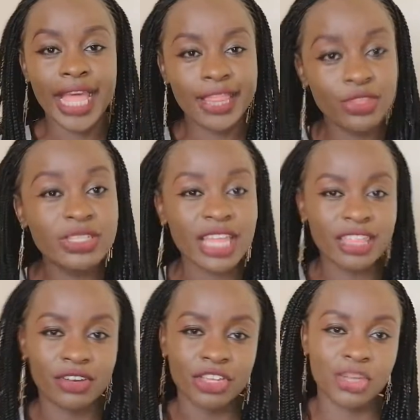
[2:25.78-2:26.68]
Those are
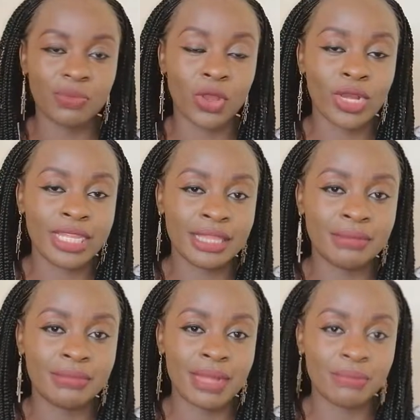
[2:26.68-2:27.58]
the rich I'm
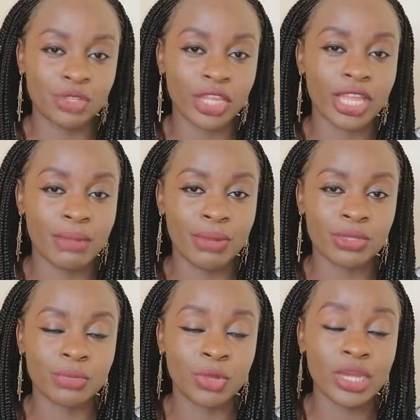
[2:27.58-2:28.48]
talking
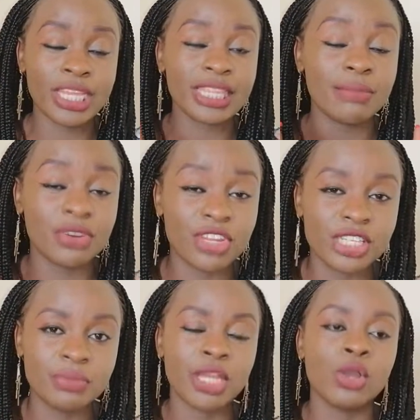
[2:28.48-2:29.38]
about. I'm calling them
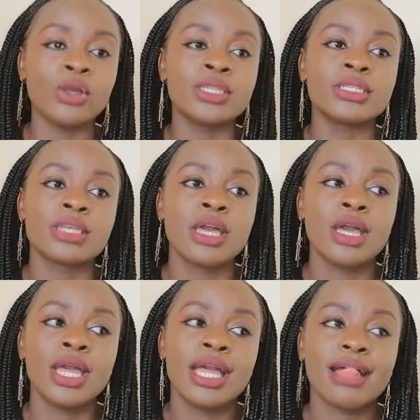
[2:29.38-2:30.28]
rich because
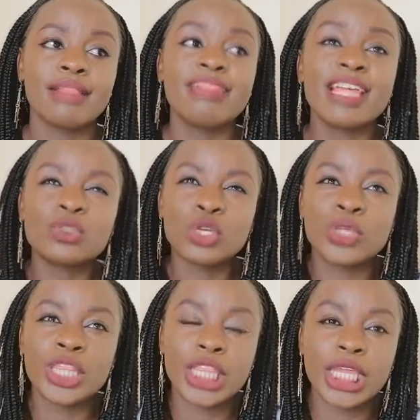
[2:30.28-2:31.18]
that's what
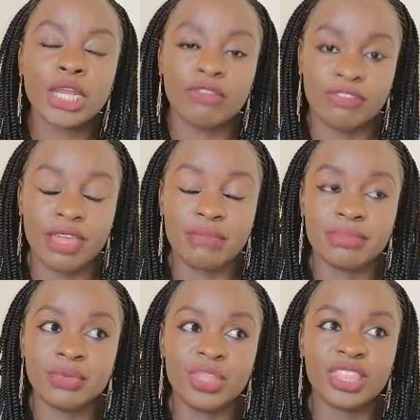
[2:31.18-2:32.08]
we think of
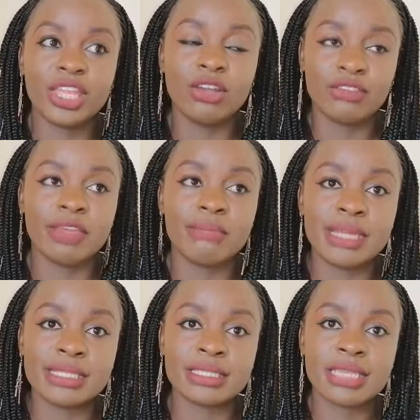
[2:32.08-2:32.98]
them. We think of them
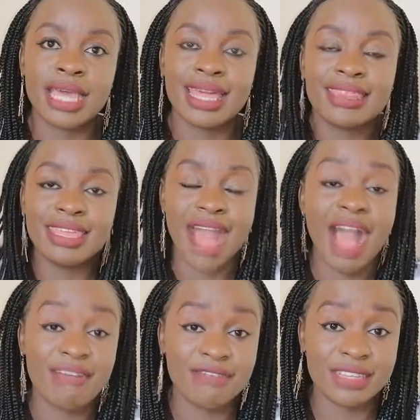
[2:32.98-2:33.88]
as they
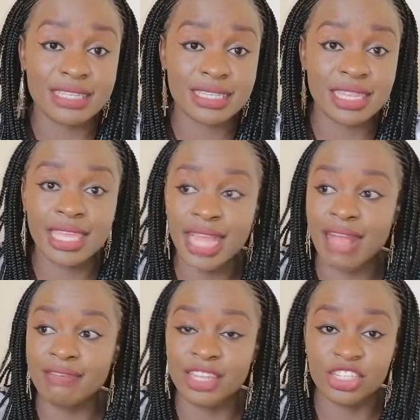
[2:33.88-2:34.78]
have it. They
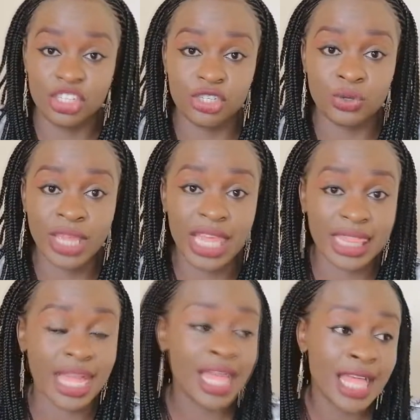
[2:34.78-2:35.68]
have their shit
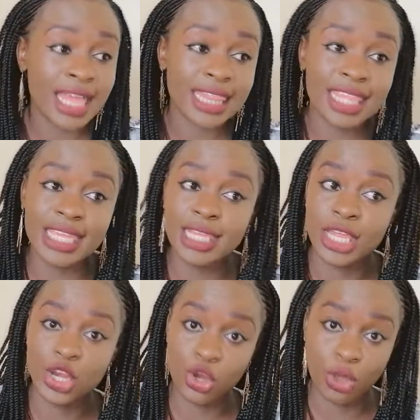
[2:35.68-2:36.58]
together. They
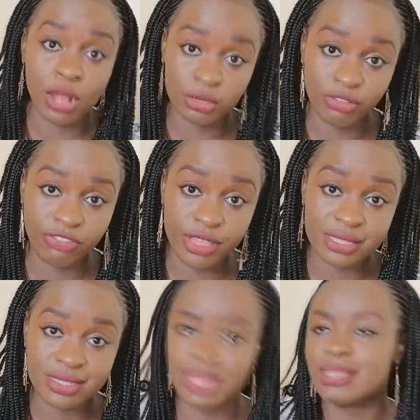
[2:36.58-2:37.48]
know how to
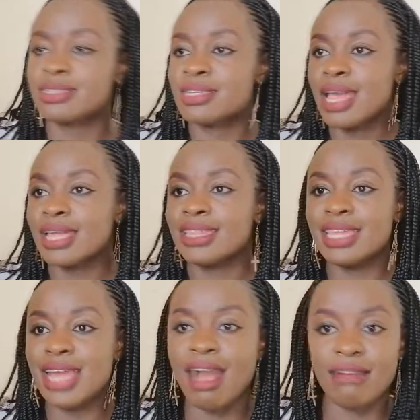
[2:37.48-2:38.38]
fix things.
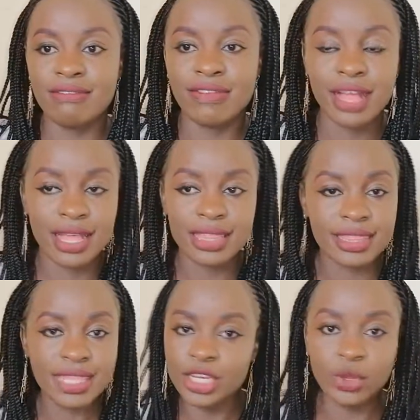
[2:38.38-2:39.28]
They
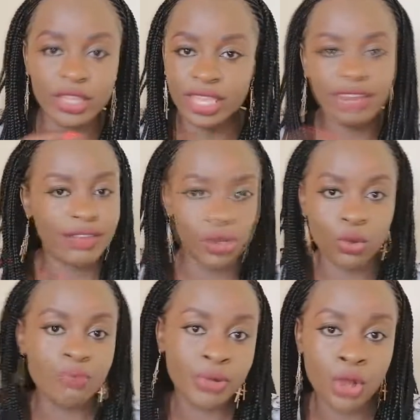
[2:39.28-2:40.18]
never
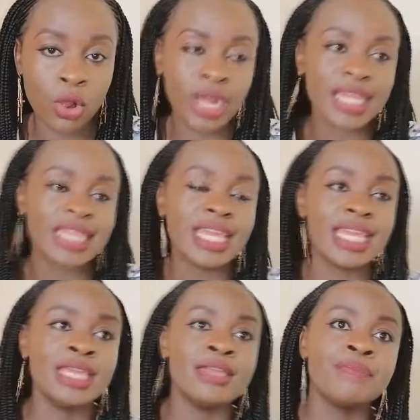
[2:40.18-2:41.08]
go broke.
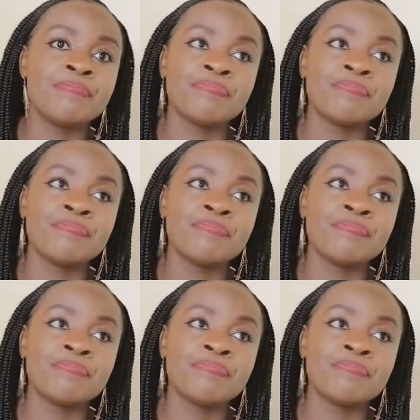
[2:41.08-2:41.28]
They